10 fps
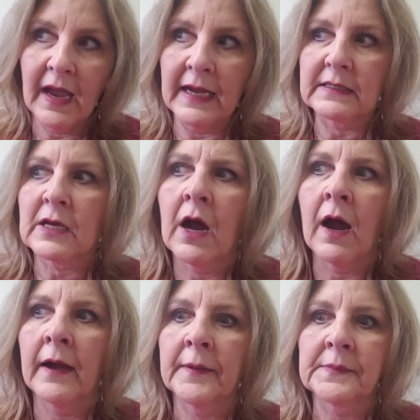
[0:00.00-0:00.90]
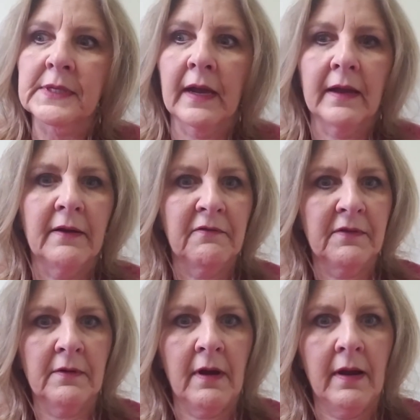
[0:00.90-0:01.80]
At times I have
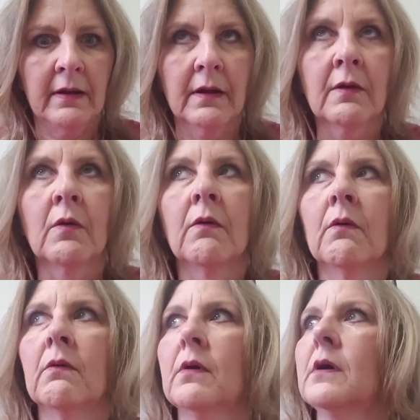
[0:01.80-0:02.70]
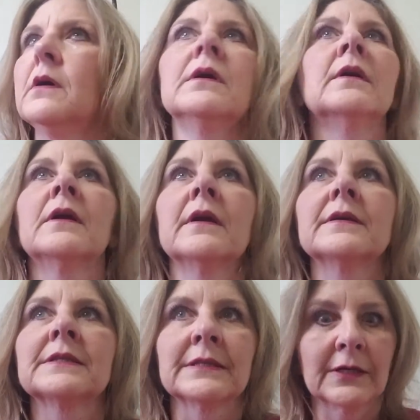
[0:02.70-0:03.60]
thought,
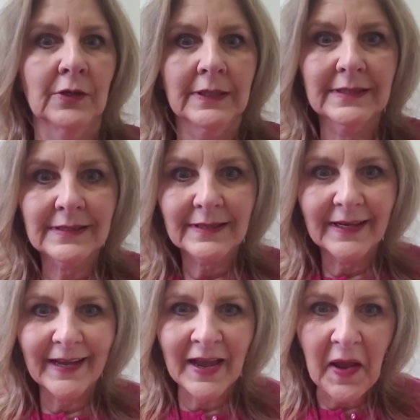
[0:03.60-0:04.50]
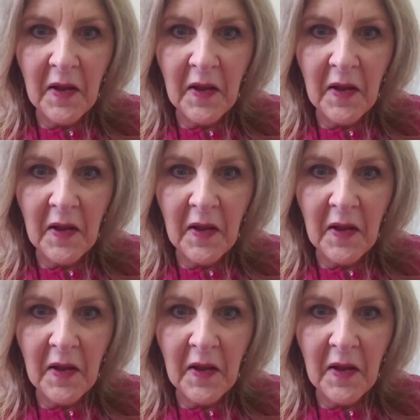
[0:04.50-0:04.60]
seriously?